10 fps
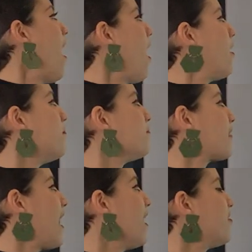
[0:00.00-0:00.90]
Um,
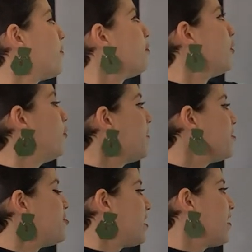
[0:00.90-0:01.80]
the
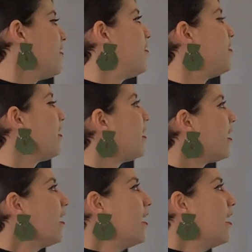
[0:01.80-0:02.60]
plumage in the